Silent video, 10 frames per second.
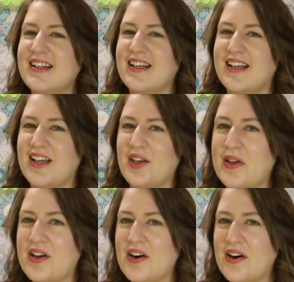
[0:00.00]
Can we
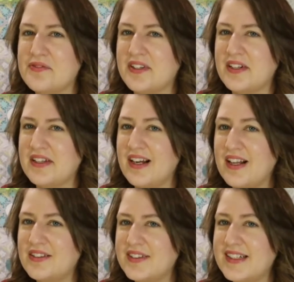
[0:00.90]
call for another
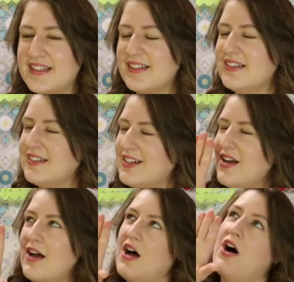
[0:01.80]
elephant?
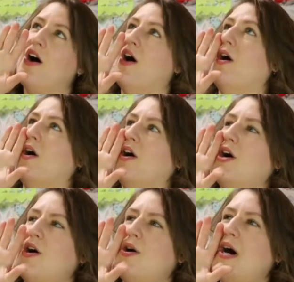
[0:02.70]

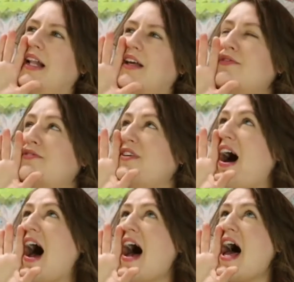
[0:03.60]
Oh,
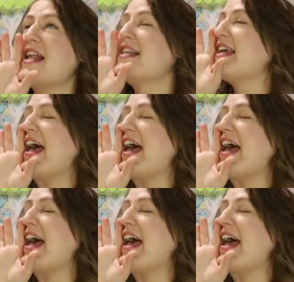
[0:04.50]
elefante.